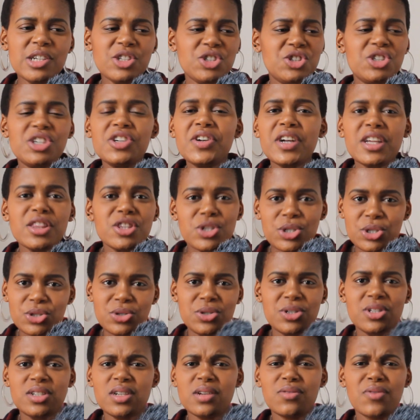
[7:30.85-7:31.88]
during the
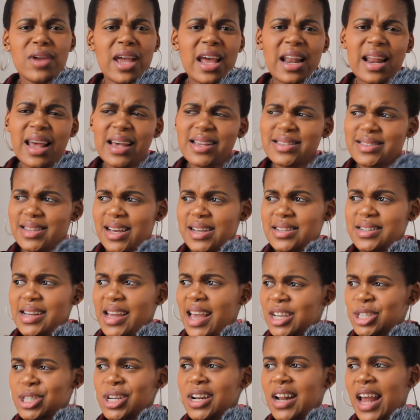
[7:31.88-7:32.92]
shoot and realize that I
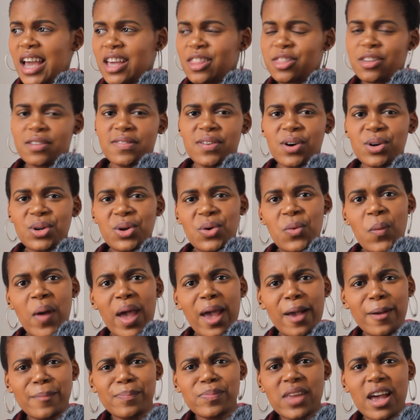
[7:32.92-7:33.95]
actually like the photo
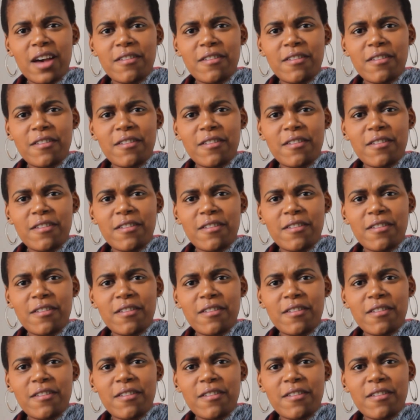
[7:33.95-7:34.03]
where